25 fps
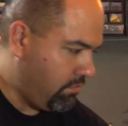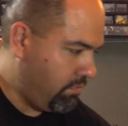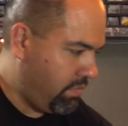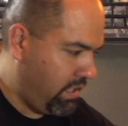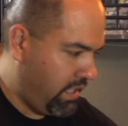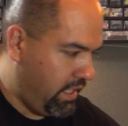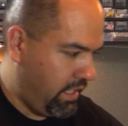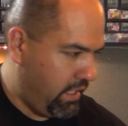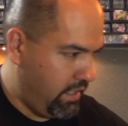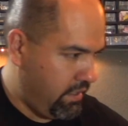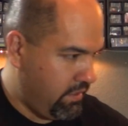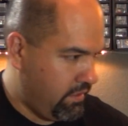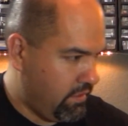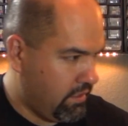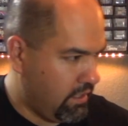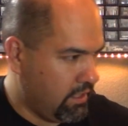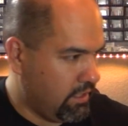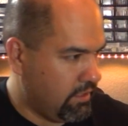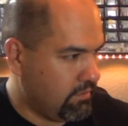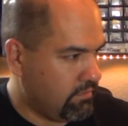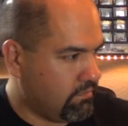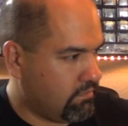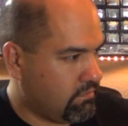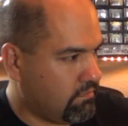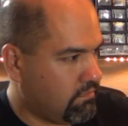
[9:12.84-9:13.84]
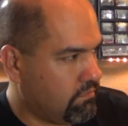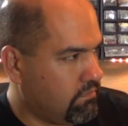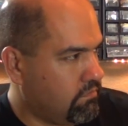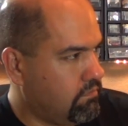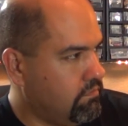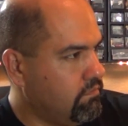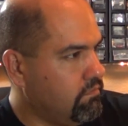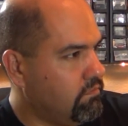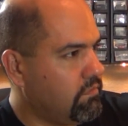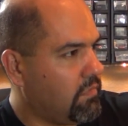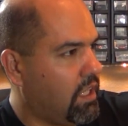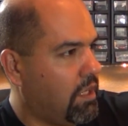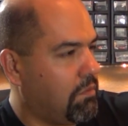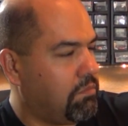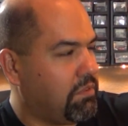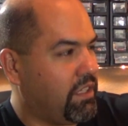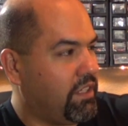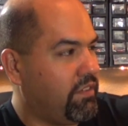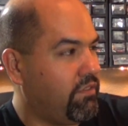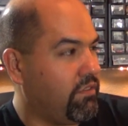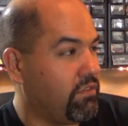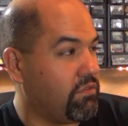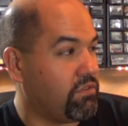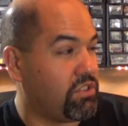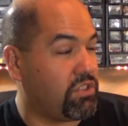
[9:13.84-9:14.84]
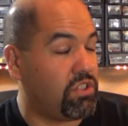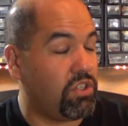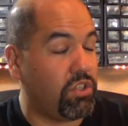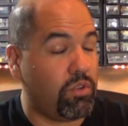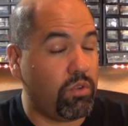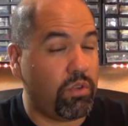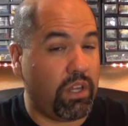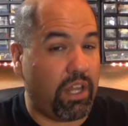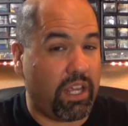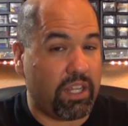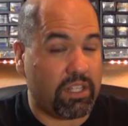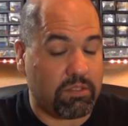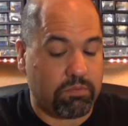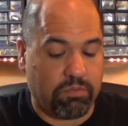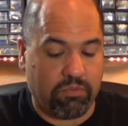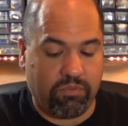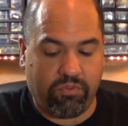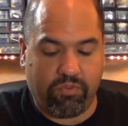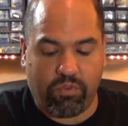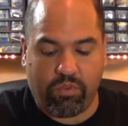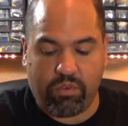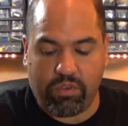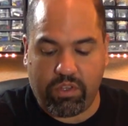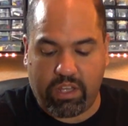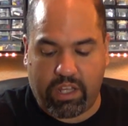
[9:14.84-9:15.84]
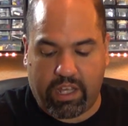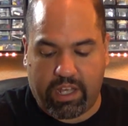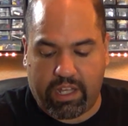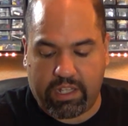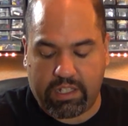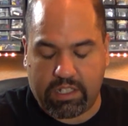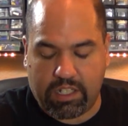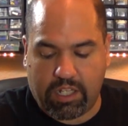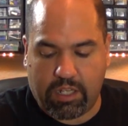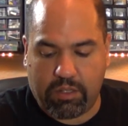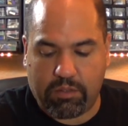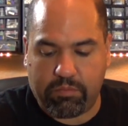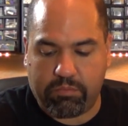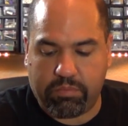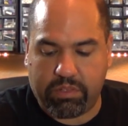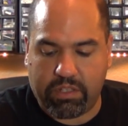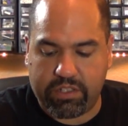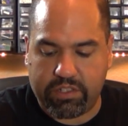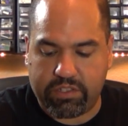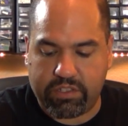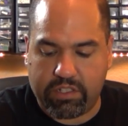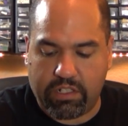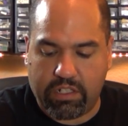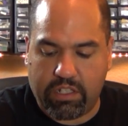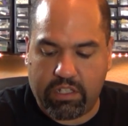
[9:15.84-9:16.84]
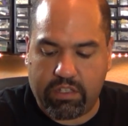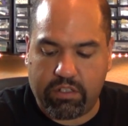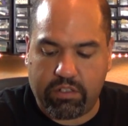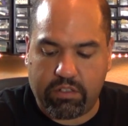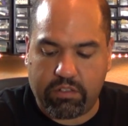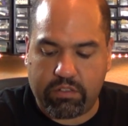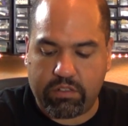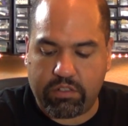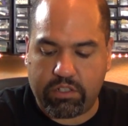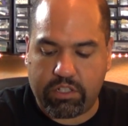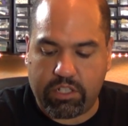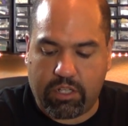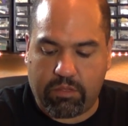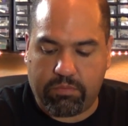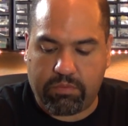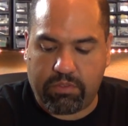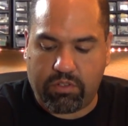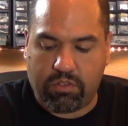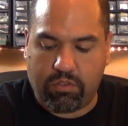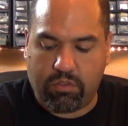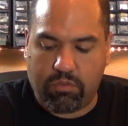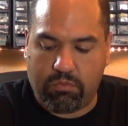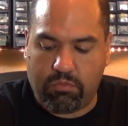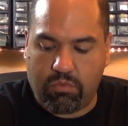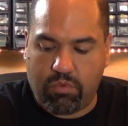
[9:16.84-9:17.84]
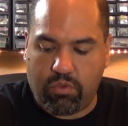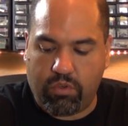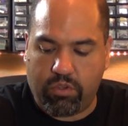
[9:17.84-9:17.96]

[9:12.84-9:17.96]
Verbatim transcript: But I believe it was two days before that, I placed another shop at home